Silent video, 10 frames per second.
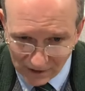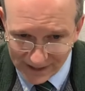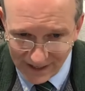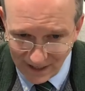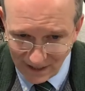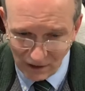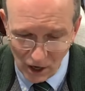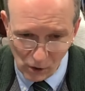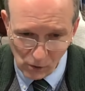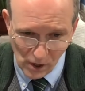did he
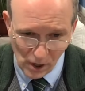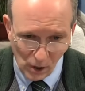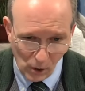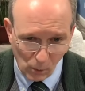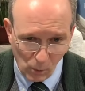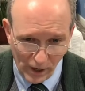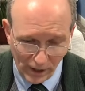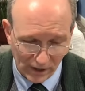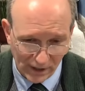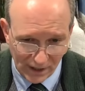know
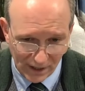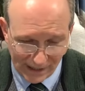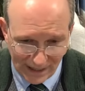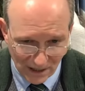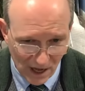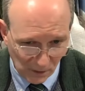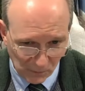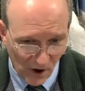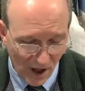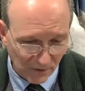what
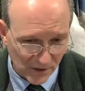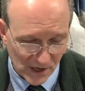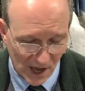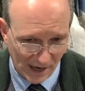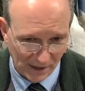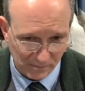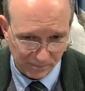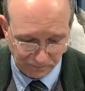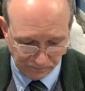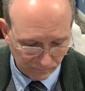Enoch prophesied?
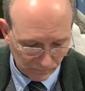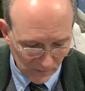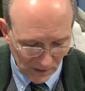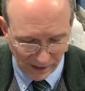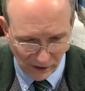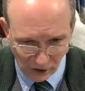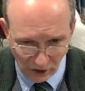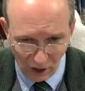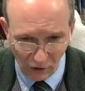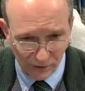And,
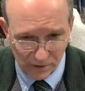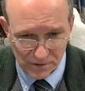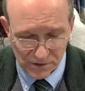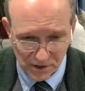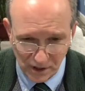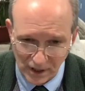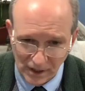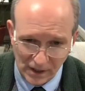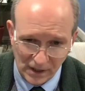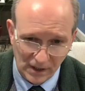you know, there's
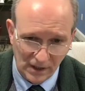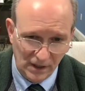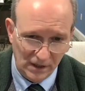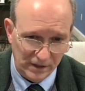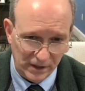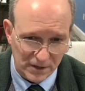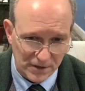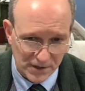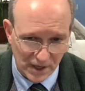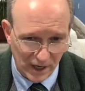
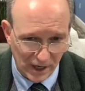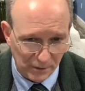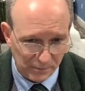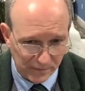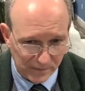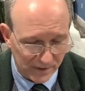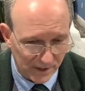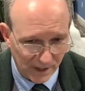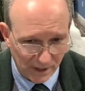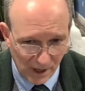an
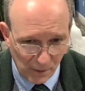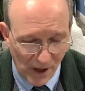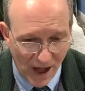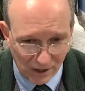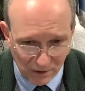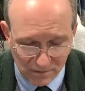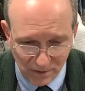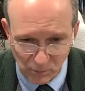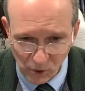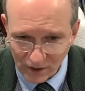
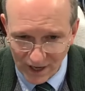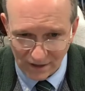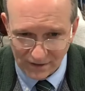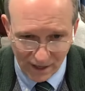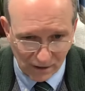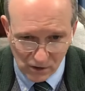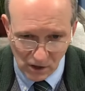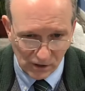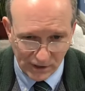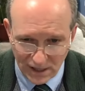Apocrypha book out there
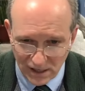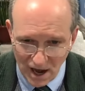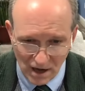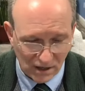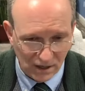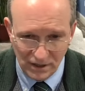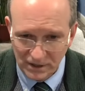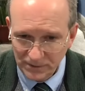called Enoch.